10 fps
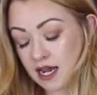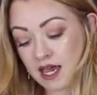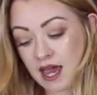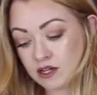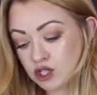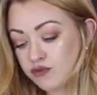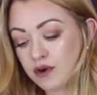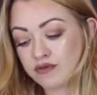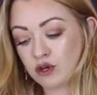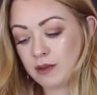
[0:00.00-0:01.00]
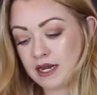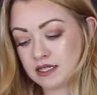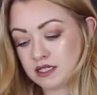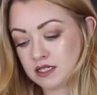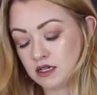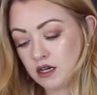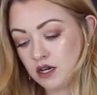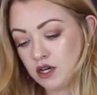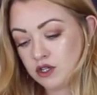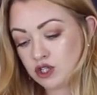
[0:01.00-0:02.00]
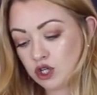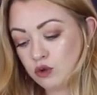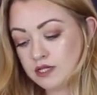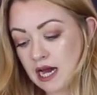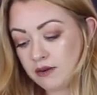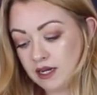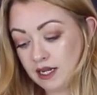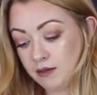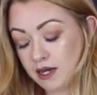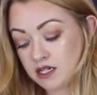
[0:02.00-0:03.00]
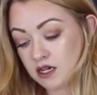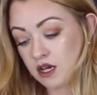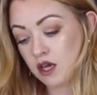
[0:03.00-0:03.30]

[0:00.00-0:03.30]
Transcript: again just for a few minutes to cool down a little bit.